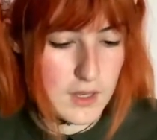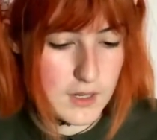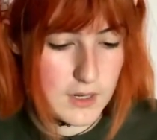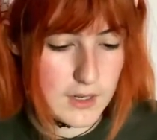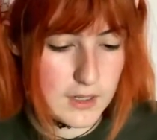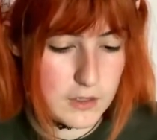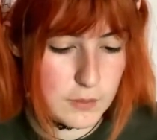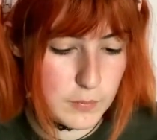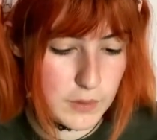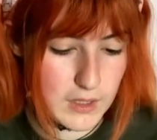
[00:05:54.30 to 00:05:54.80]

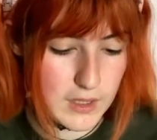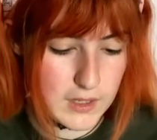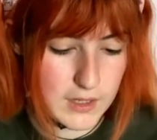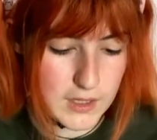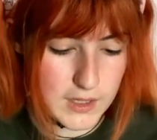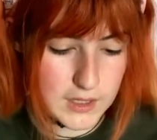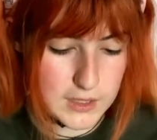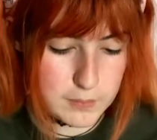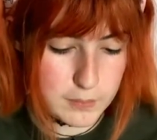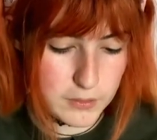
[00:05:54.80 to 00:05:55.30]
Nice to be like
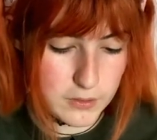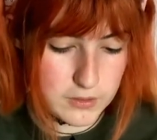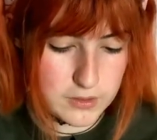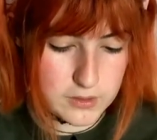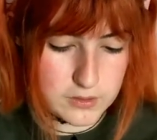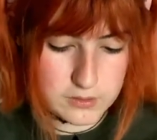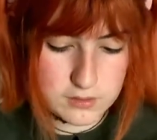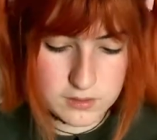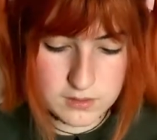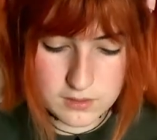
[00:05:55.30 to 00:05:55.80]
nice
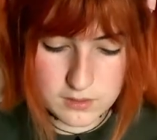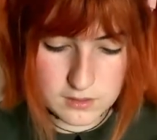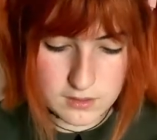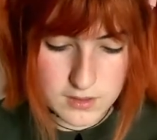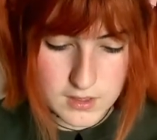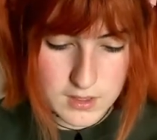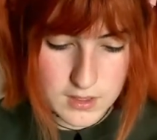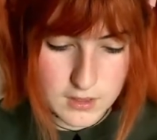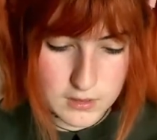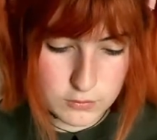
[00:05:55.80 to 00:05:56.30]
buttons.
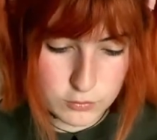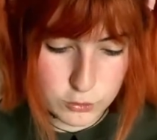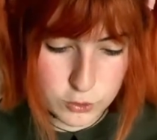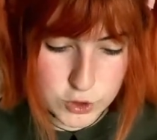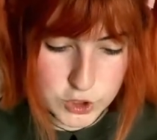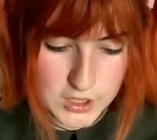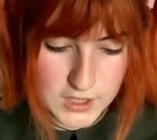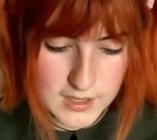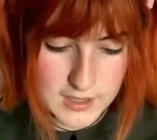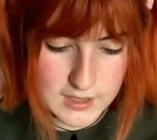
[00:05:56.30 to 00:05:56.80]
They're all
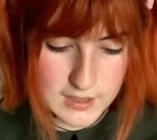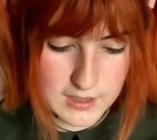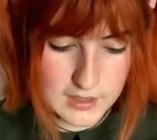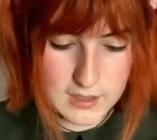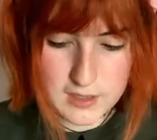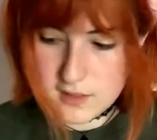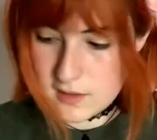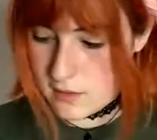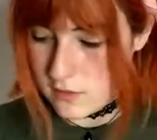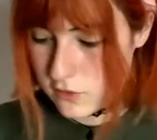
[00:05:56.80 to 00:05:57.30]

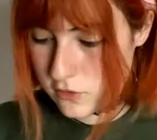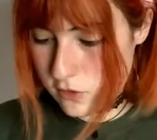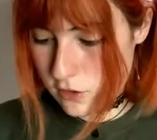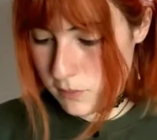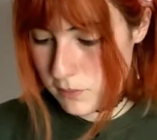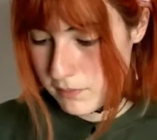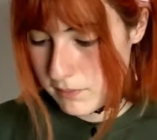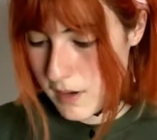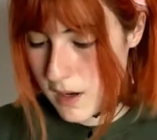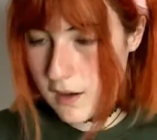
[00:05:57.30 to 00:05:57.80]
shiny. There's no
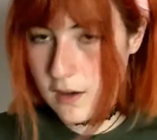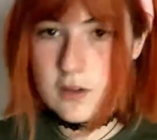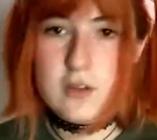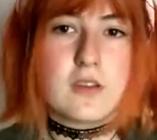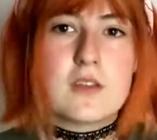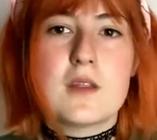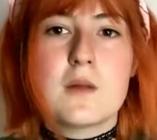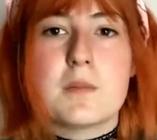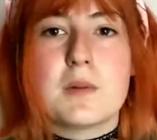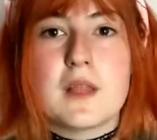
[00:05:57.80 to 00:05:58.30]
marks
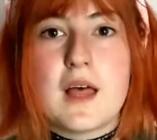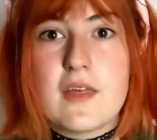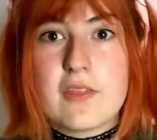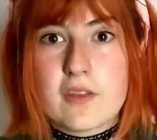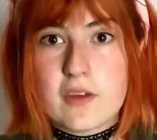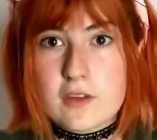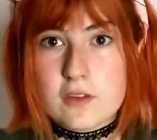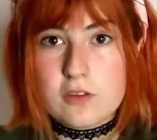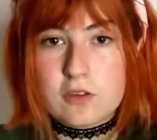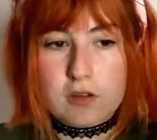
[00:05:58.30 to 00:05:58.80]
to the
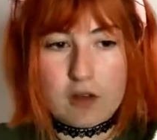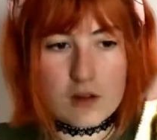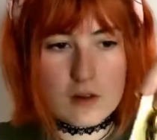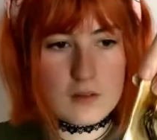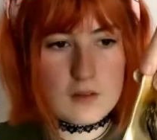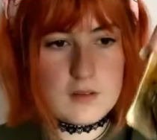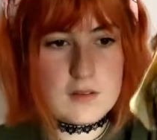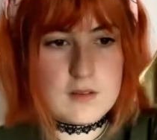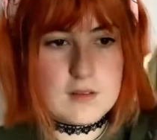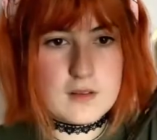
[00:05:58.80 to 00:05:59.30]
pleather, so
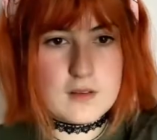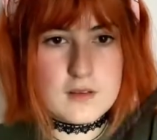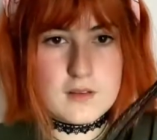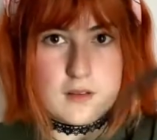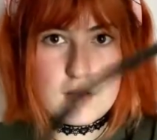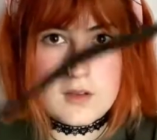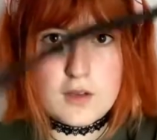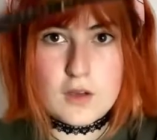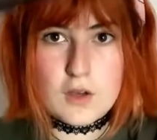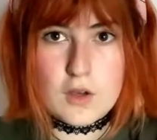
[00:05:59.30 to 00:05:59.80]

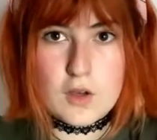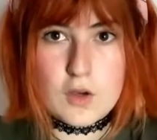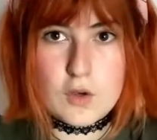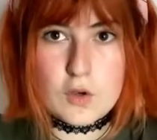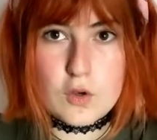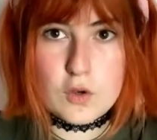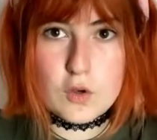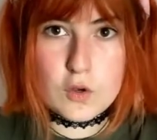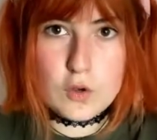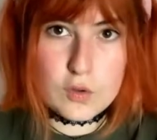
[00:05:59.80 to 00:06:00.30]

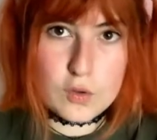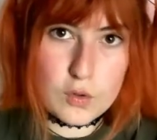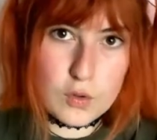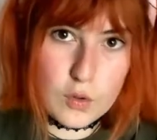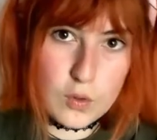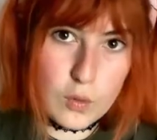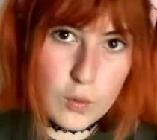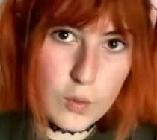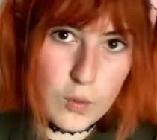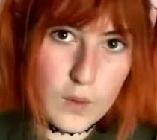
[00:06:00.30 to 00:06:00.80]

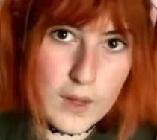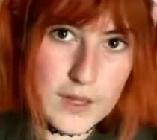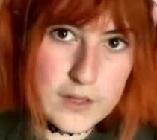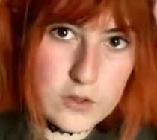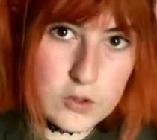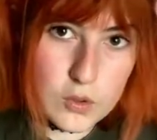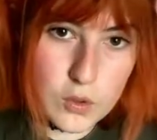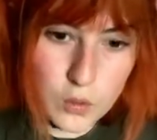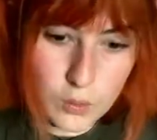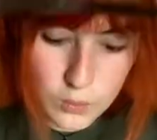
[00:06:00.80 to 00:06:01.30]
cool.
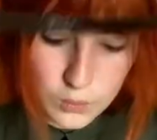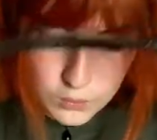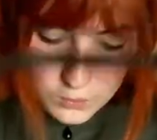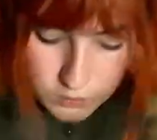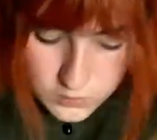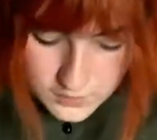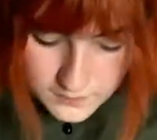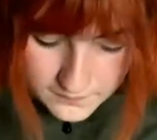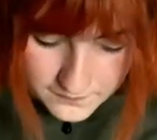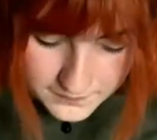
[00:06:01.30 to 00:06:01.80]
That's
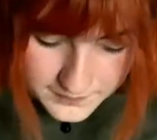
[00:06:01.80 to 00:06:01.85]
cool.